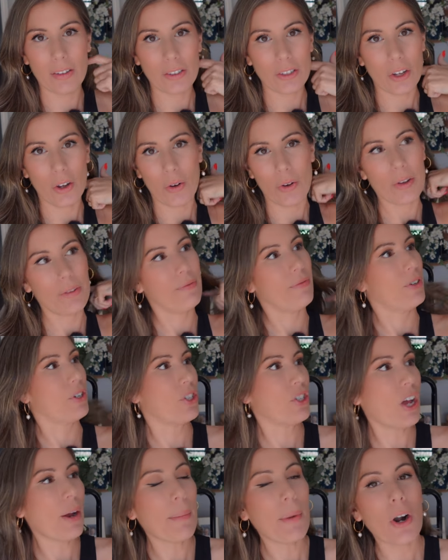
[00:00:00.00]
So for
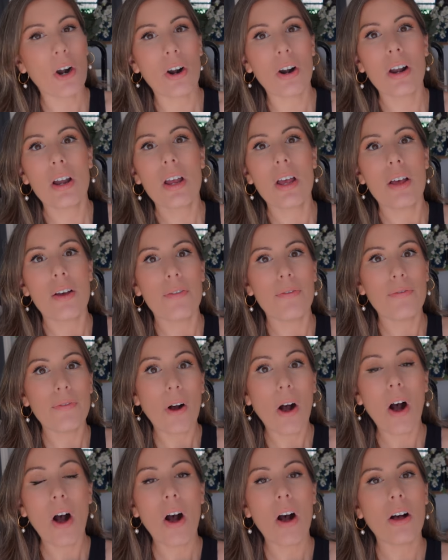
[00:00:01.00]
summer,
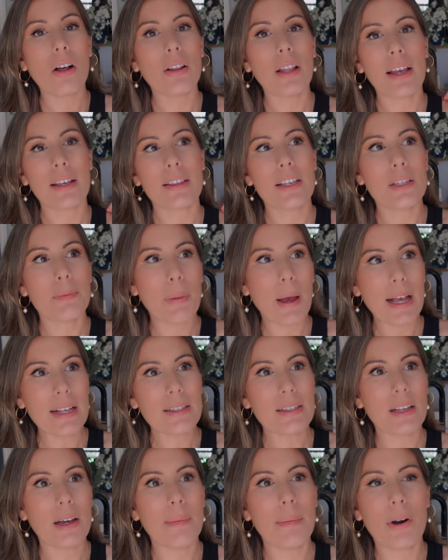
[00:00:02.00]
fall, like this
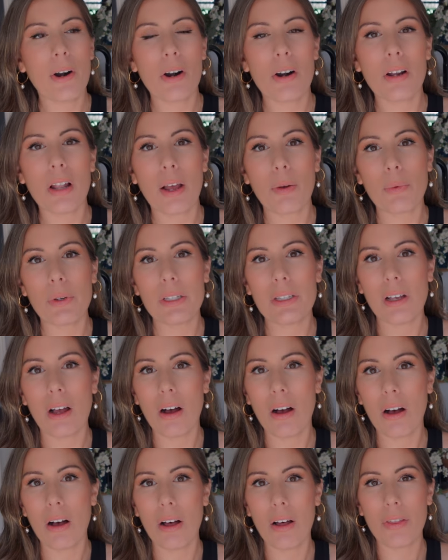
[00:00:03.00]
past summer, like we
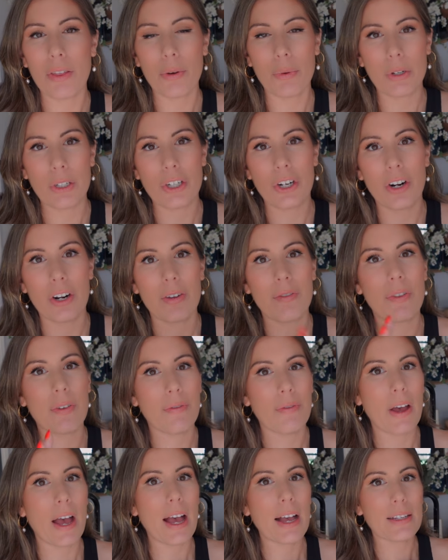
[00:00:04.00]
saw the return of the
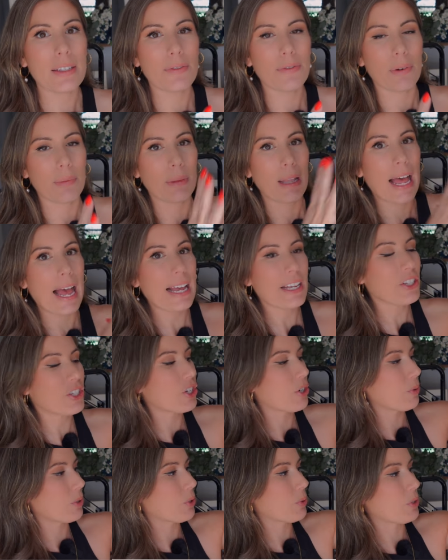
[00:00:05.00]
vest from last
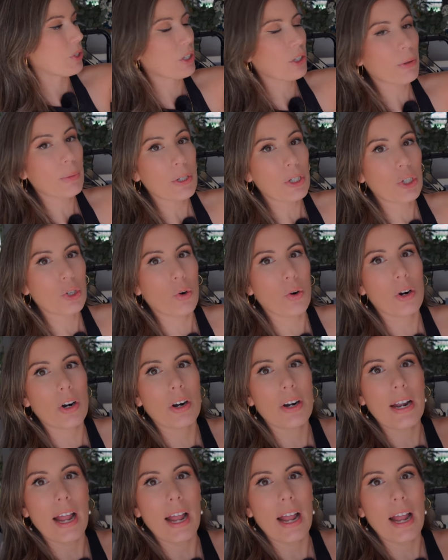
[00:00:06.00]
year, which was a little bit shorter.